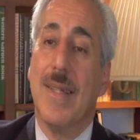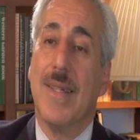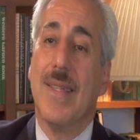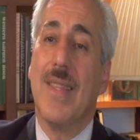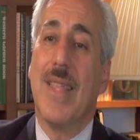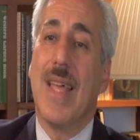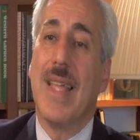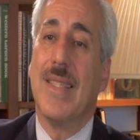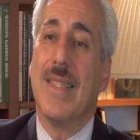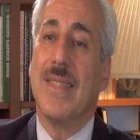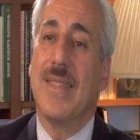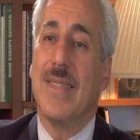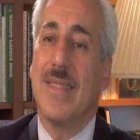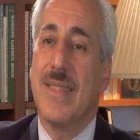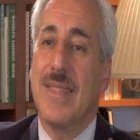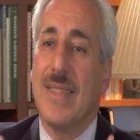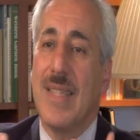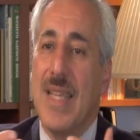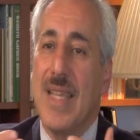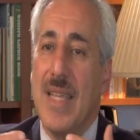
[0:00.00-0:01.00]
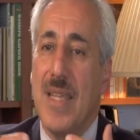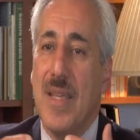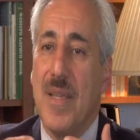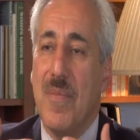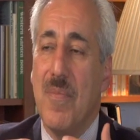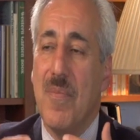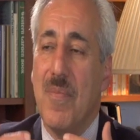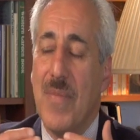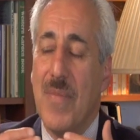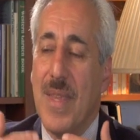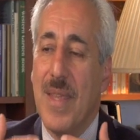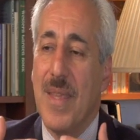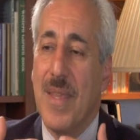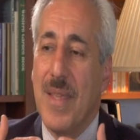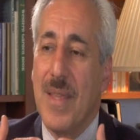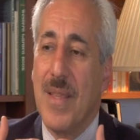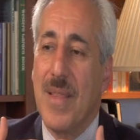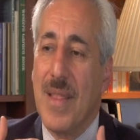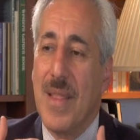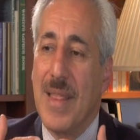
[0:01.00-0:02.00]
That same
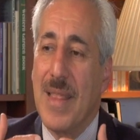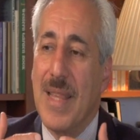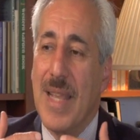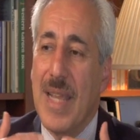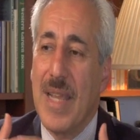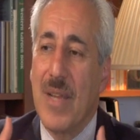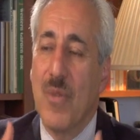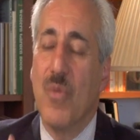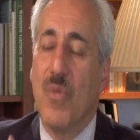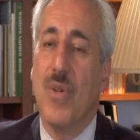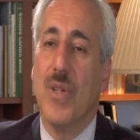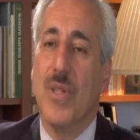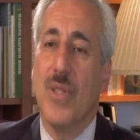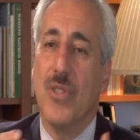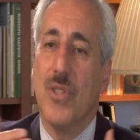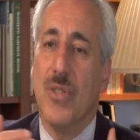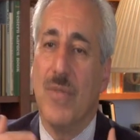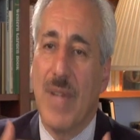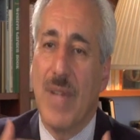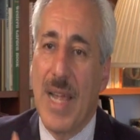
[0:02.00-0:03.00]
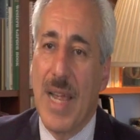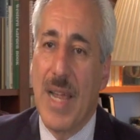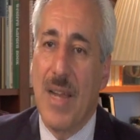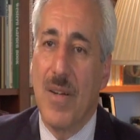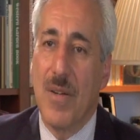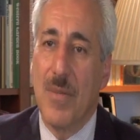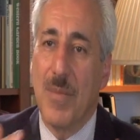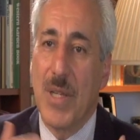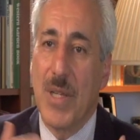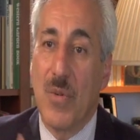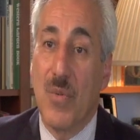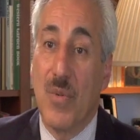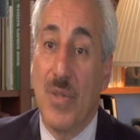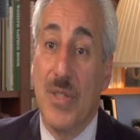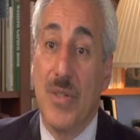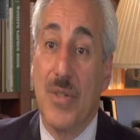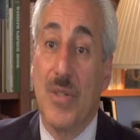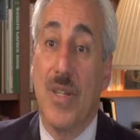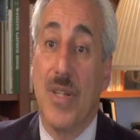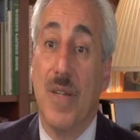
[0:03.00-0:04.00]
language of Arabic, when
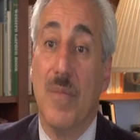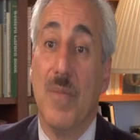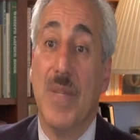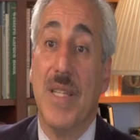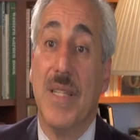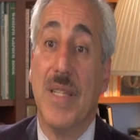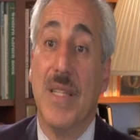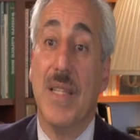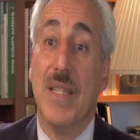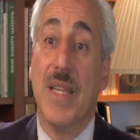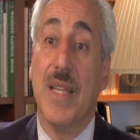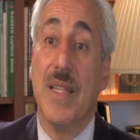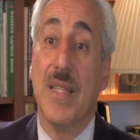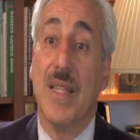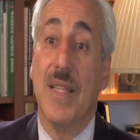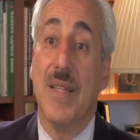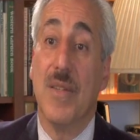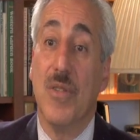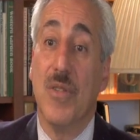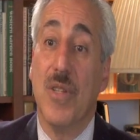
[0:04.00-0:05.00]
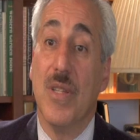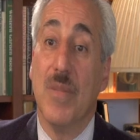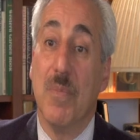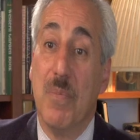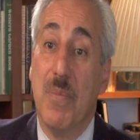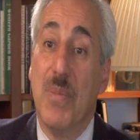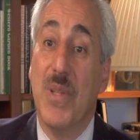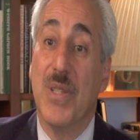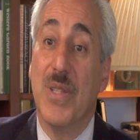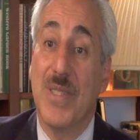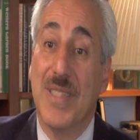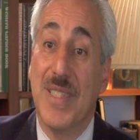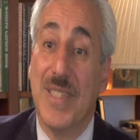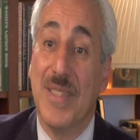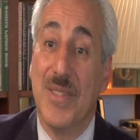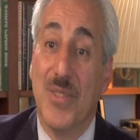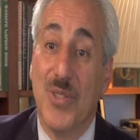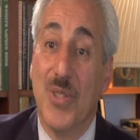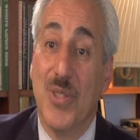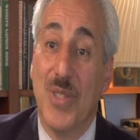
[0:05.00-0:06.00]
you come in and built
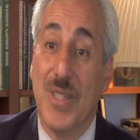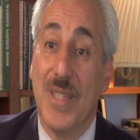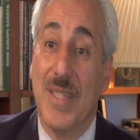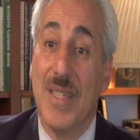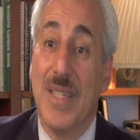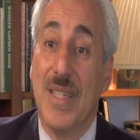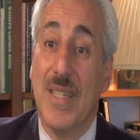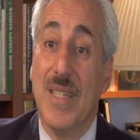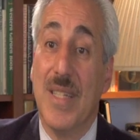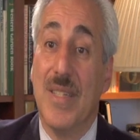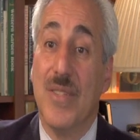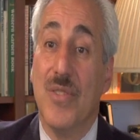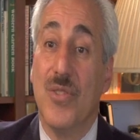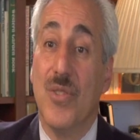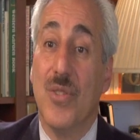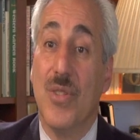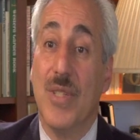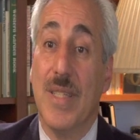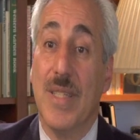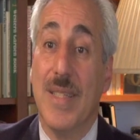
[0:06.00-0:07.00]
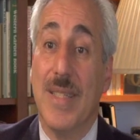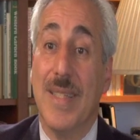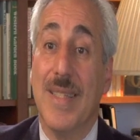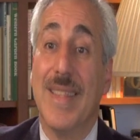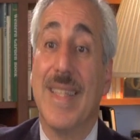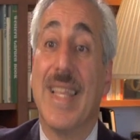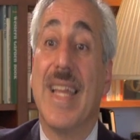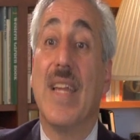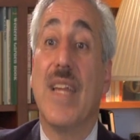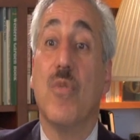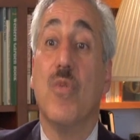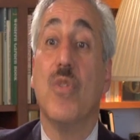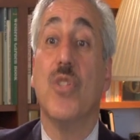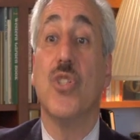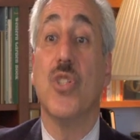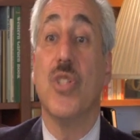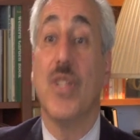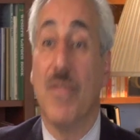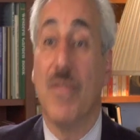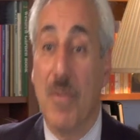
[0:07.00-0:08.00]
into the language
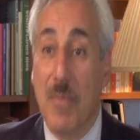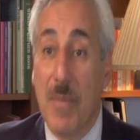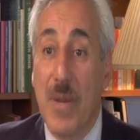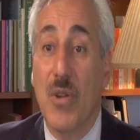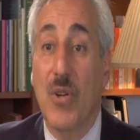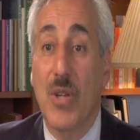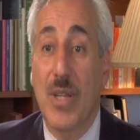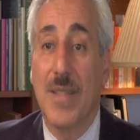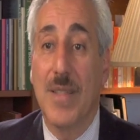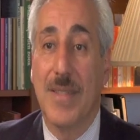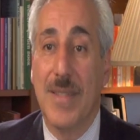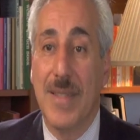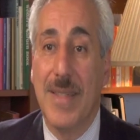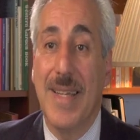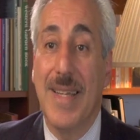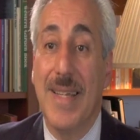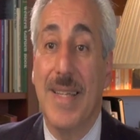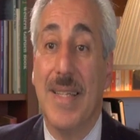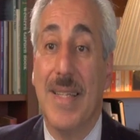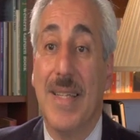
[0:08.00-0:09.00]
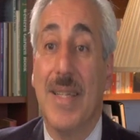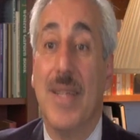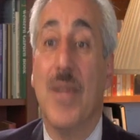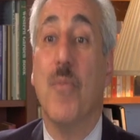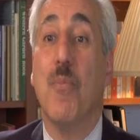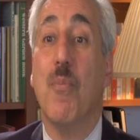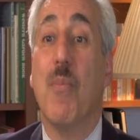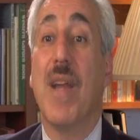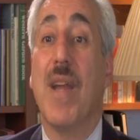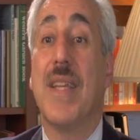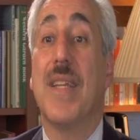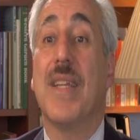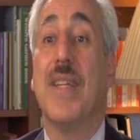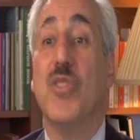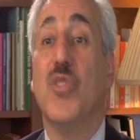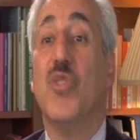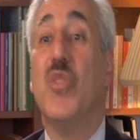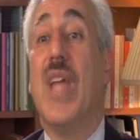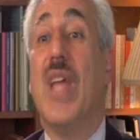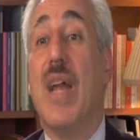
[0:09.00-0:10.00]
of America today, my
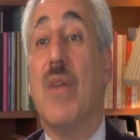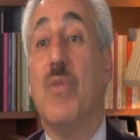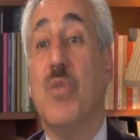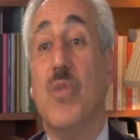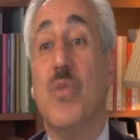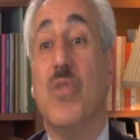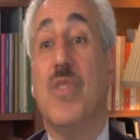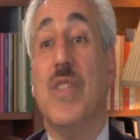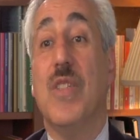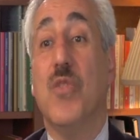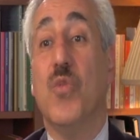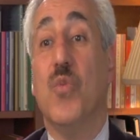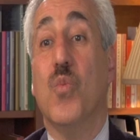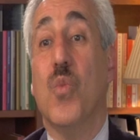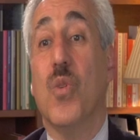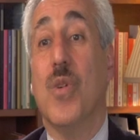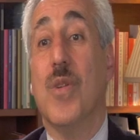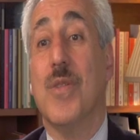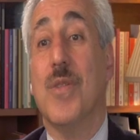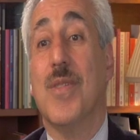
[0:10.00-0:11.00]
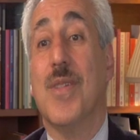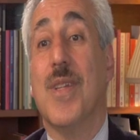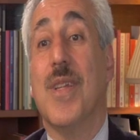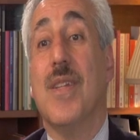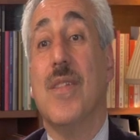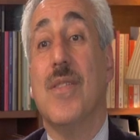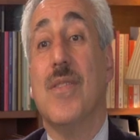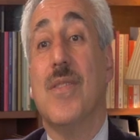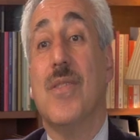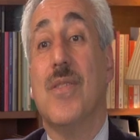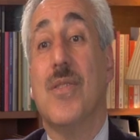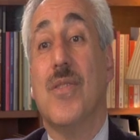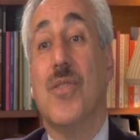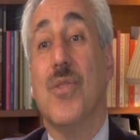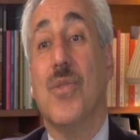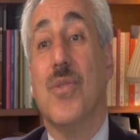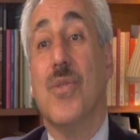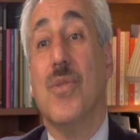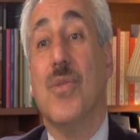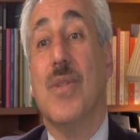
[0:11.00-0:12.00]
kids now use these words
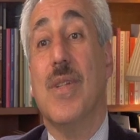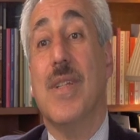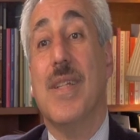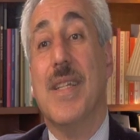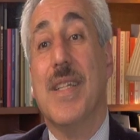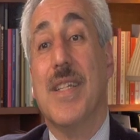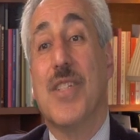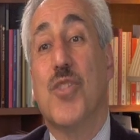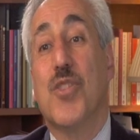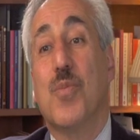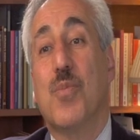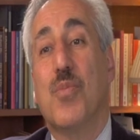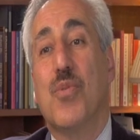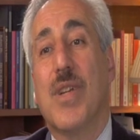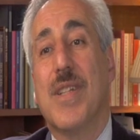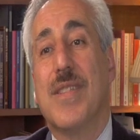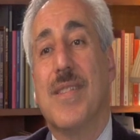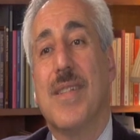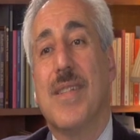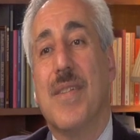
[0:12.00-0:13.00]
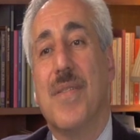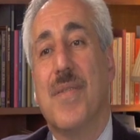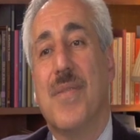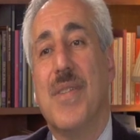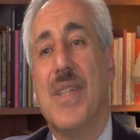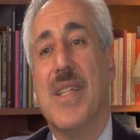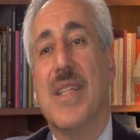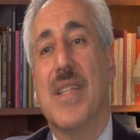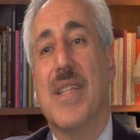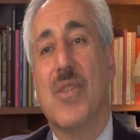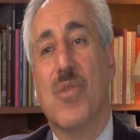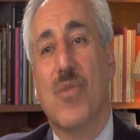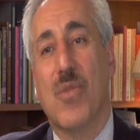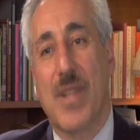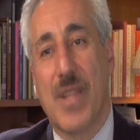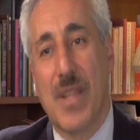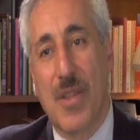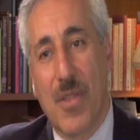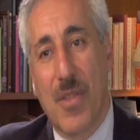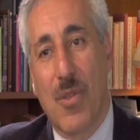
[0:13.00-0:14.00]
to express their feeling or
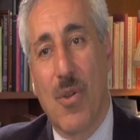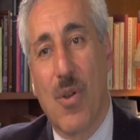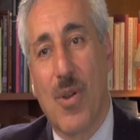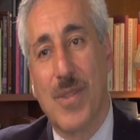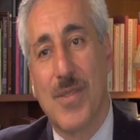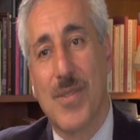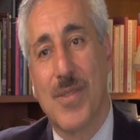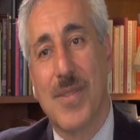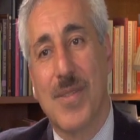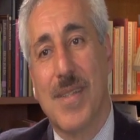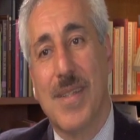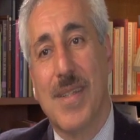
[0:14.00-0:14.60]
their thoughts